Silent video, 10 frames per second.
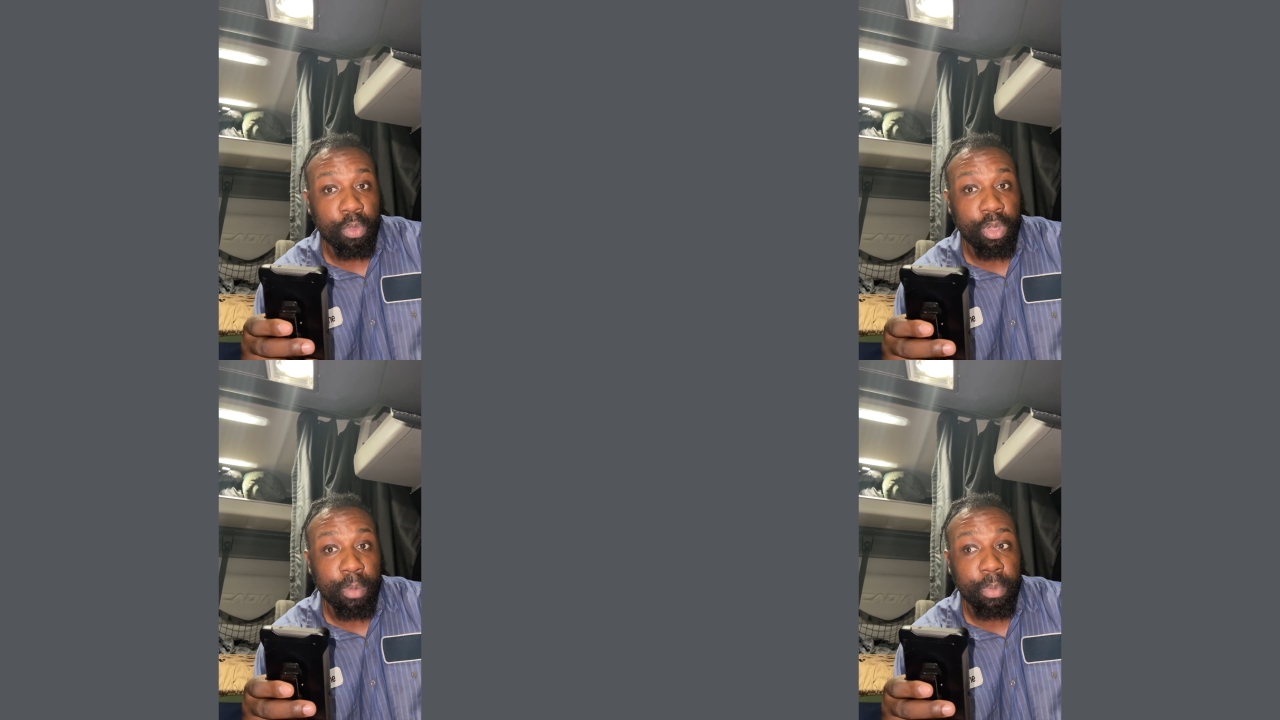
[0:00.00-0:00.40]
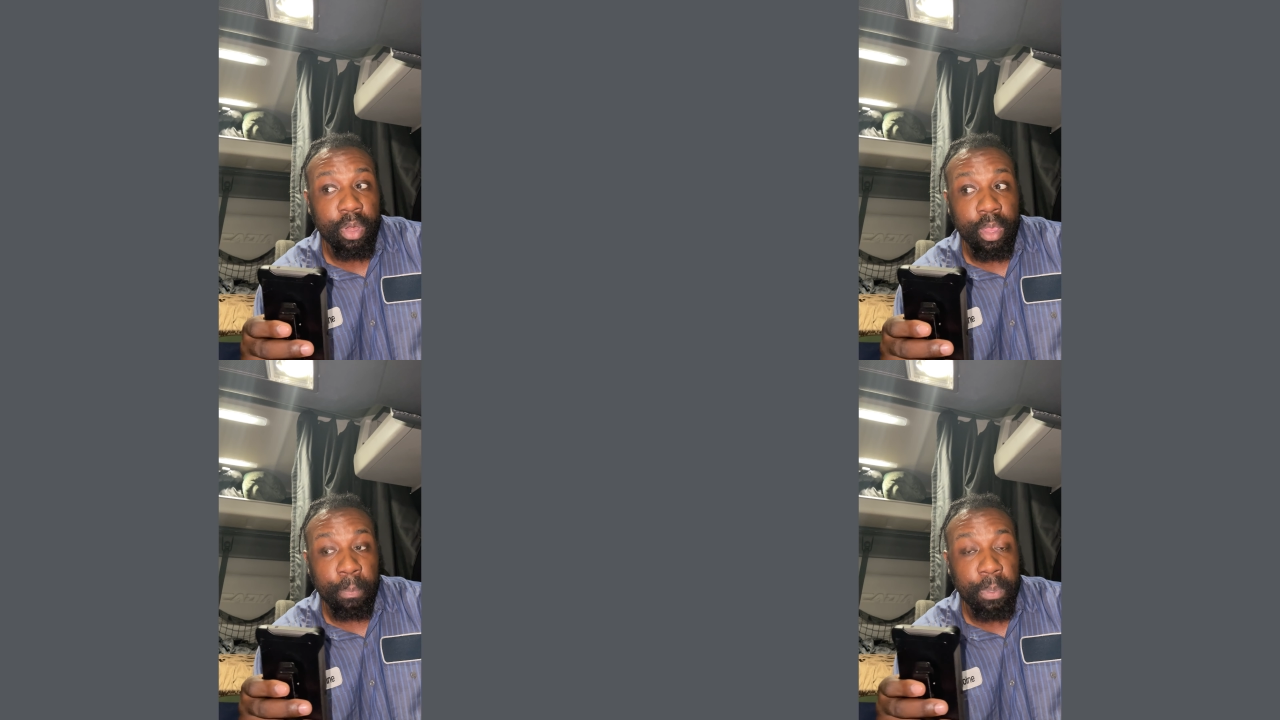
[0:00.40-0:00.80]
number,
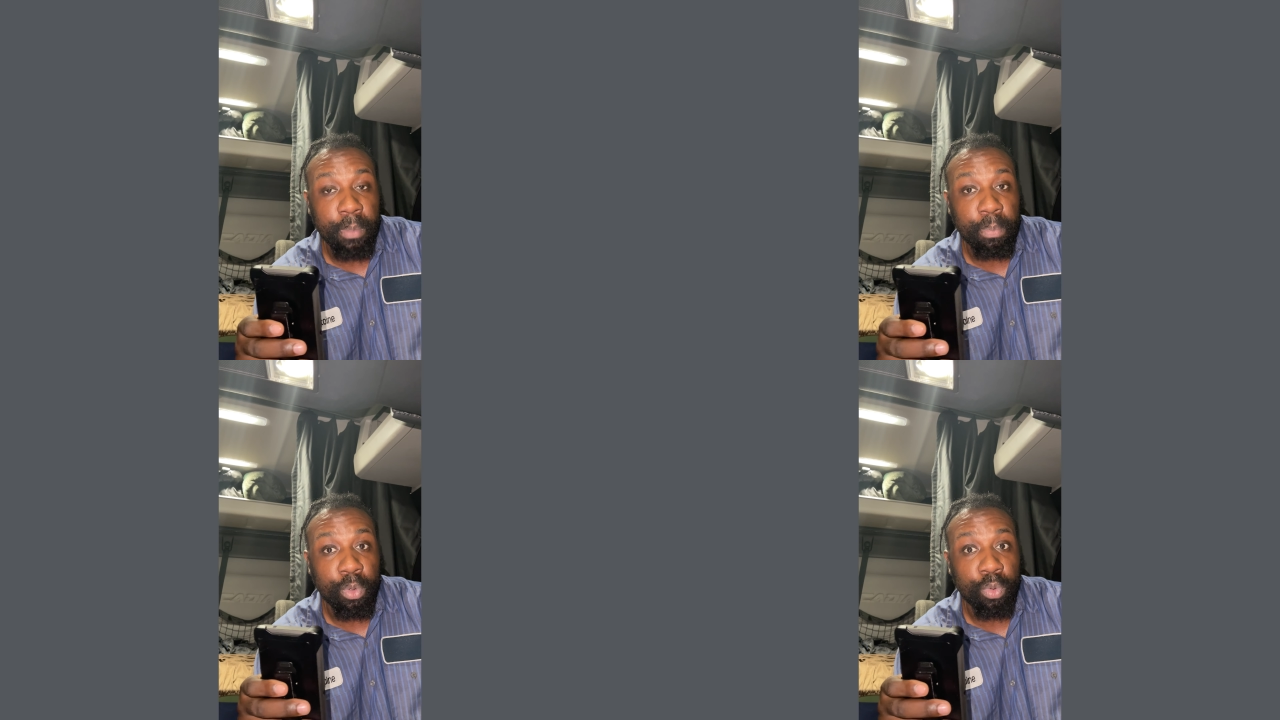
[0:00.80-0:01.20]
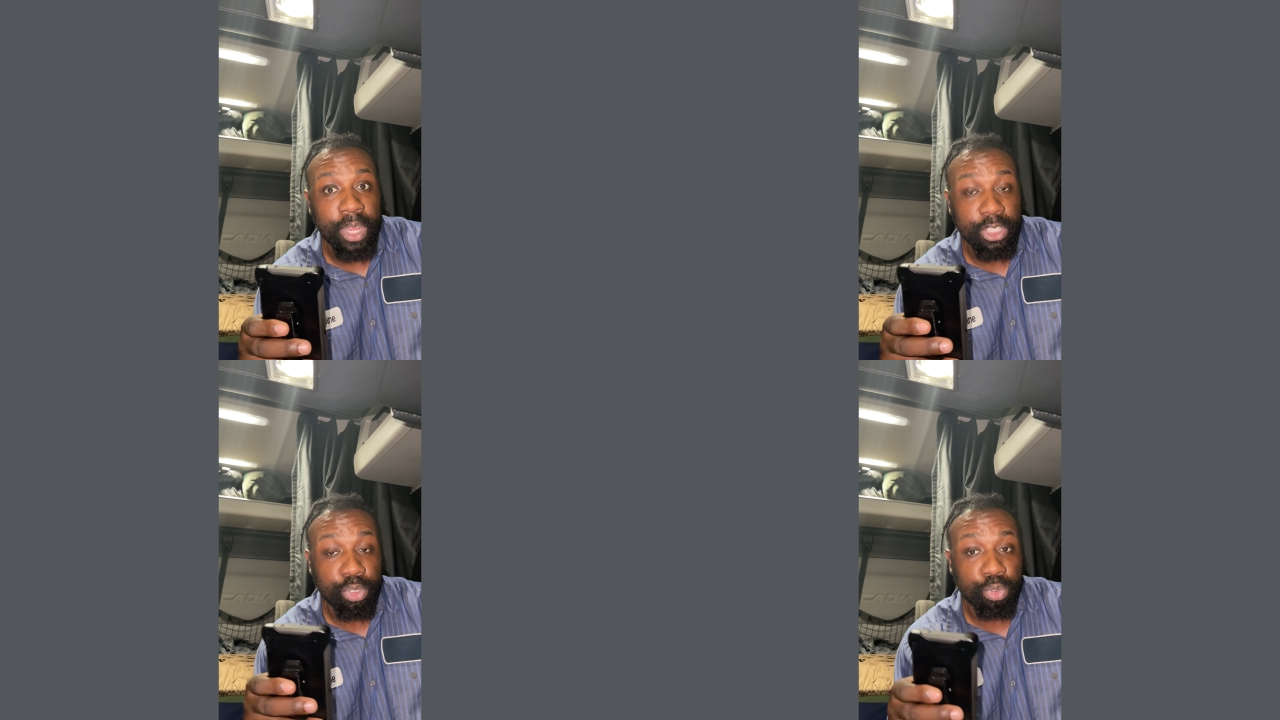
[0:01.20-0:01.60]
and people
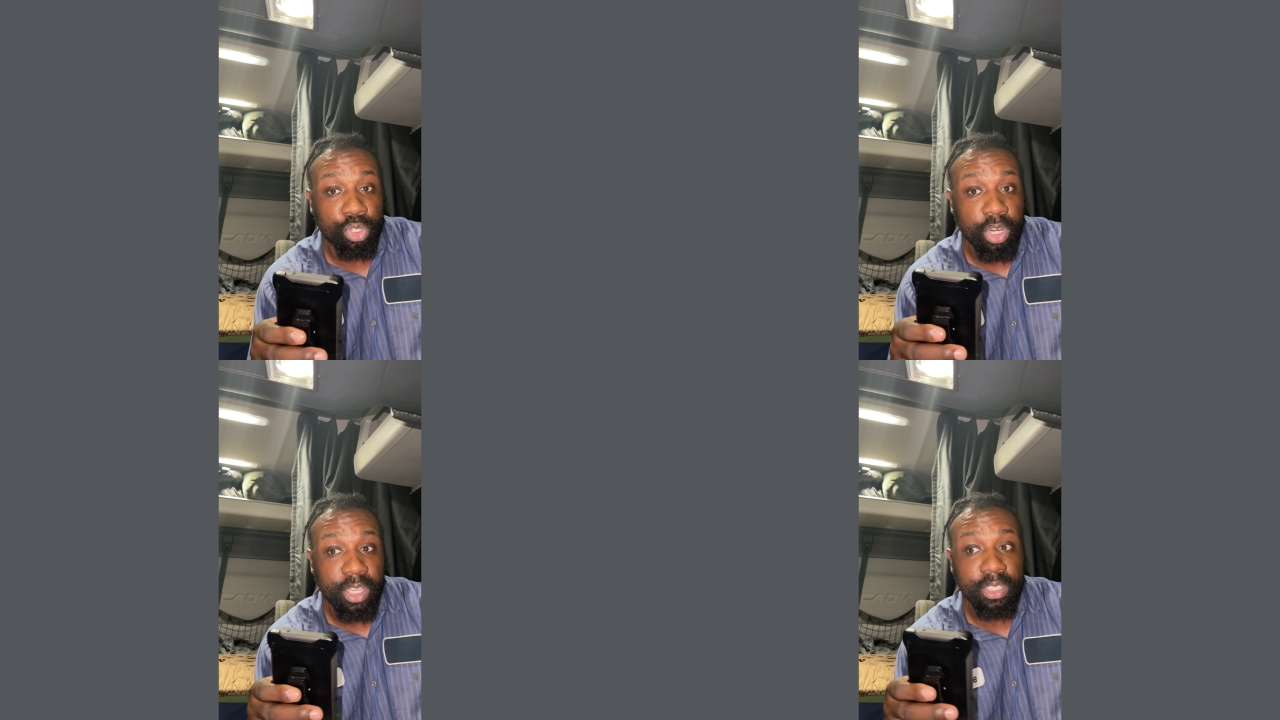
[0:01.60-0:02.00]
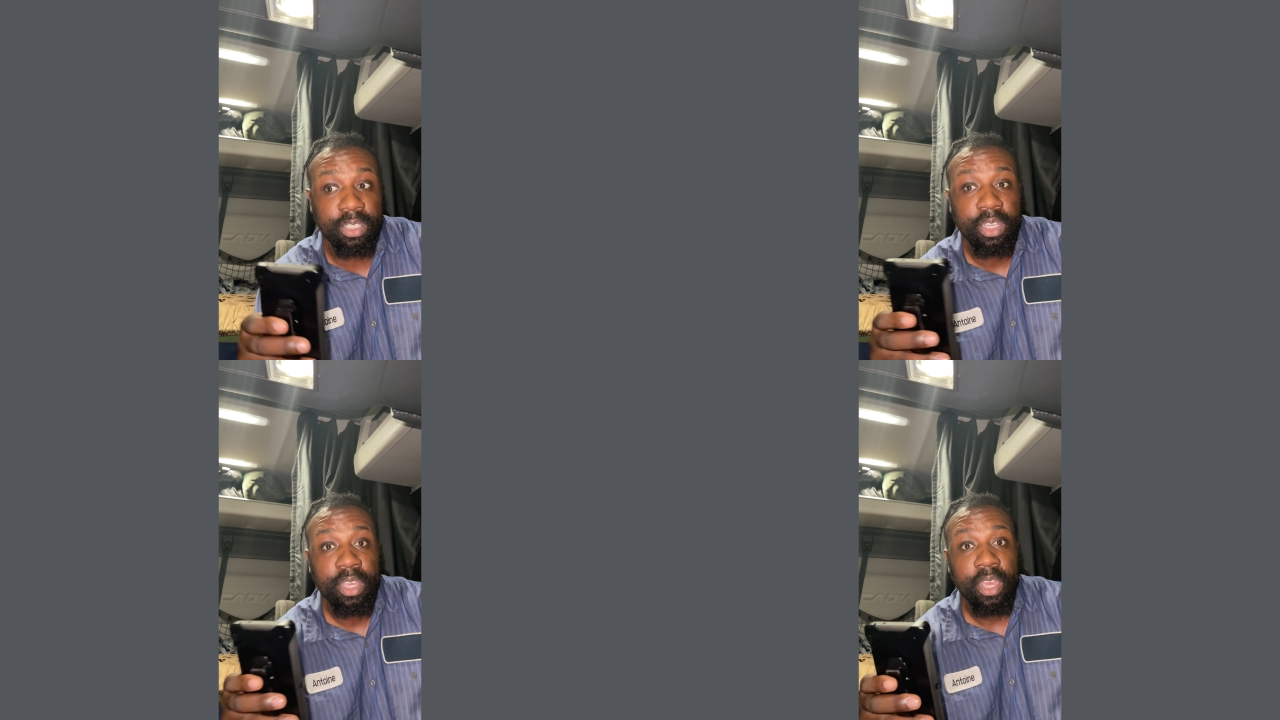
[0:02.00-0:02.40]
that you
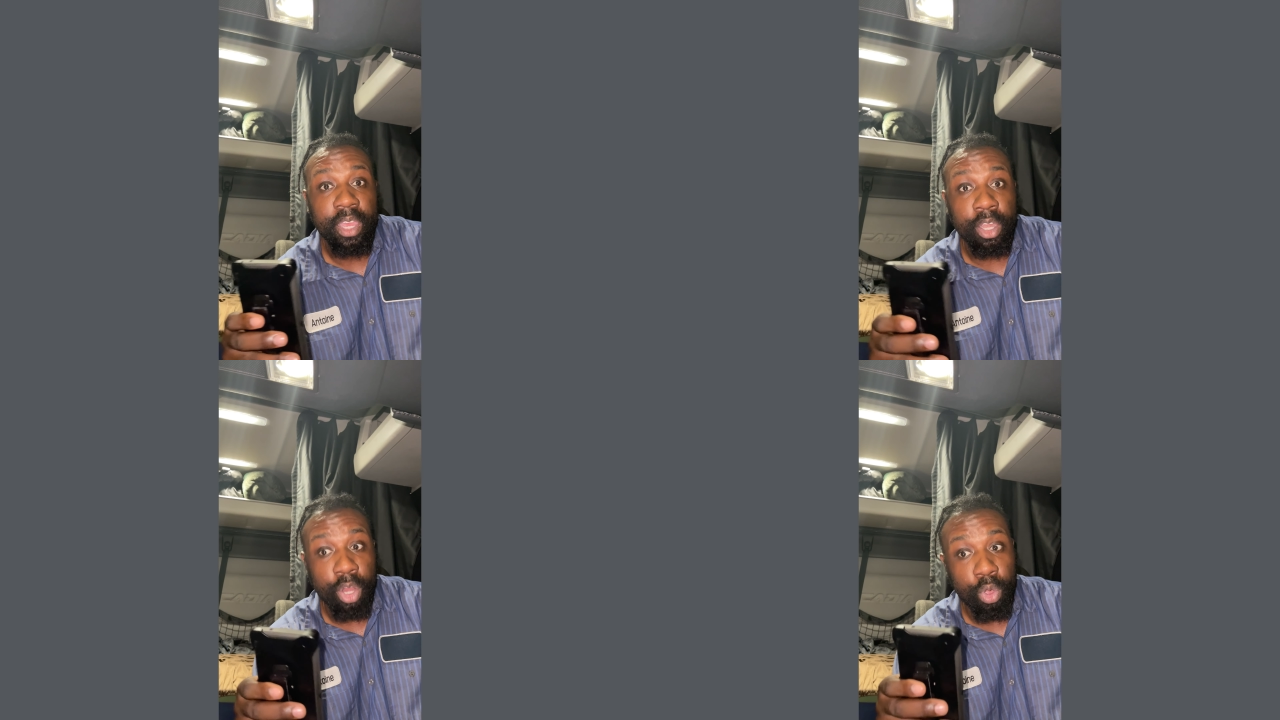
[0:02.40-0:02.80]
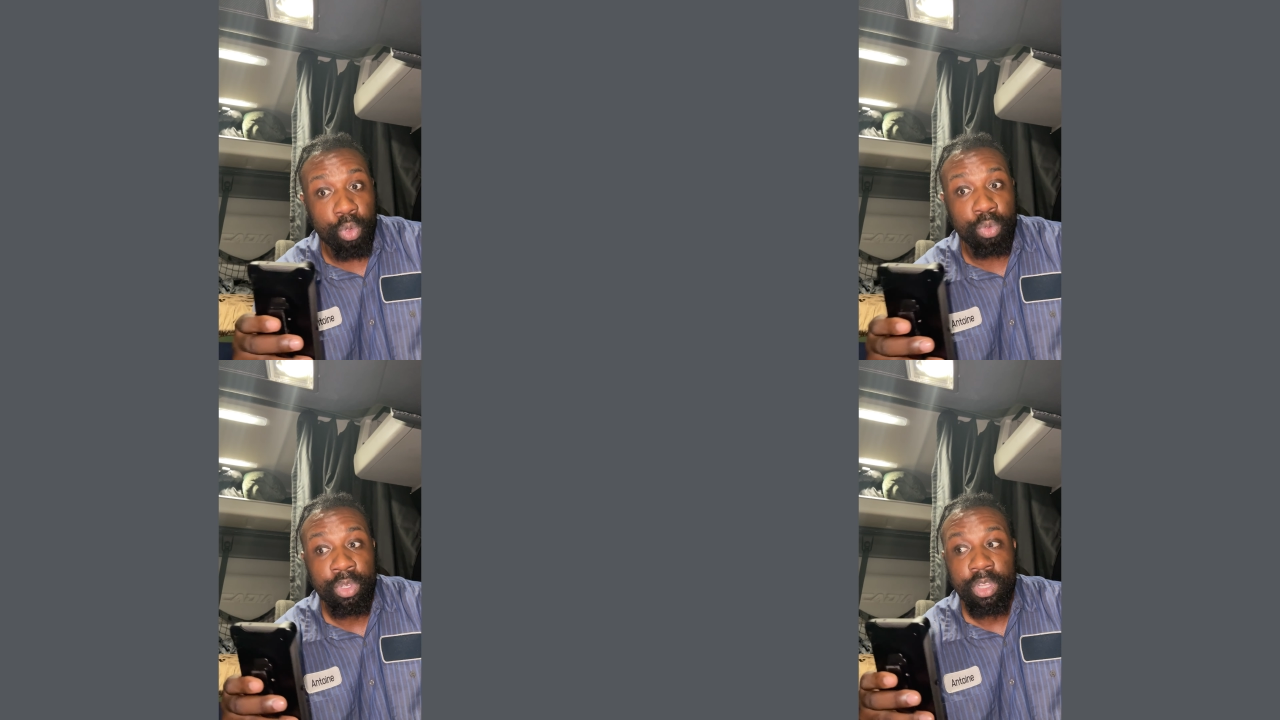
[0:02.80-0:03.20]
trust and know,